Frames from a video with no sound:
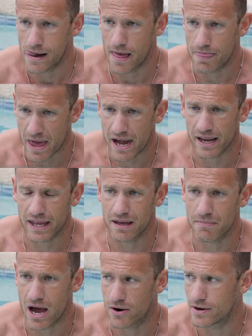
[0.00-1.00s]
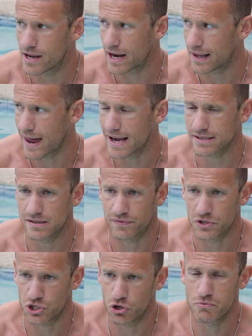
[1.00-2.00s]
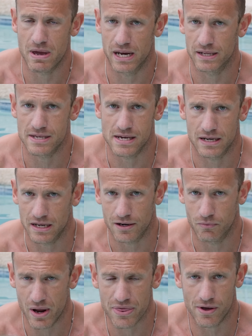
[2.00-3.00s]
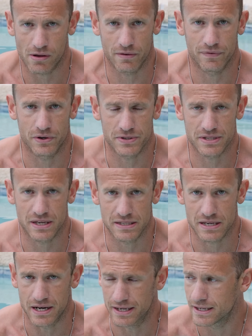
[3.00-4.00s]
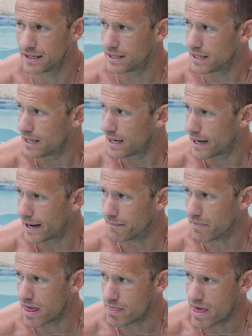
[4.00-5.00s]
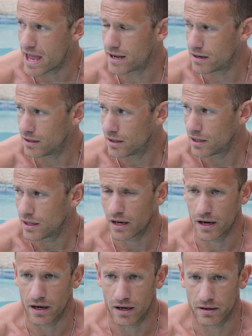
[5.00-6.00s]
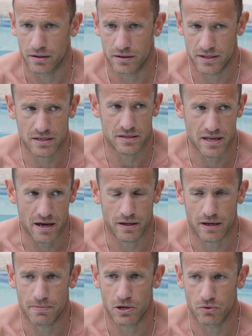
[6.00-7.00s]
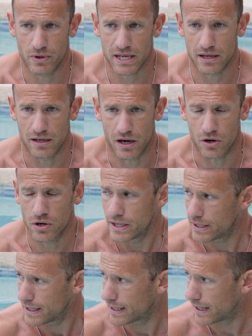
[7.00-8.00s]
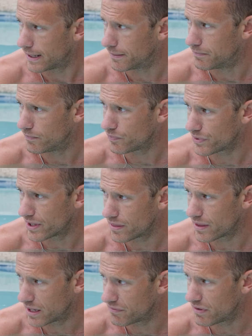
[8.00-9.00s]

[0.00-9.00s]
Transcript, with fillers: And then I came out and I lasted for two minutes in here with all of those things on. Um, and then uh, this is now like about a week ago. Um, then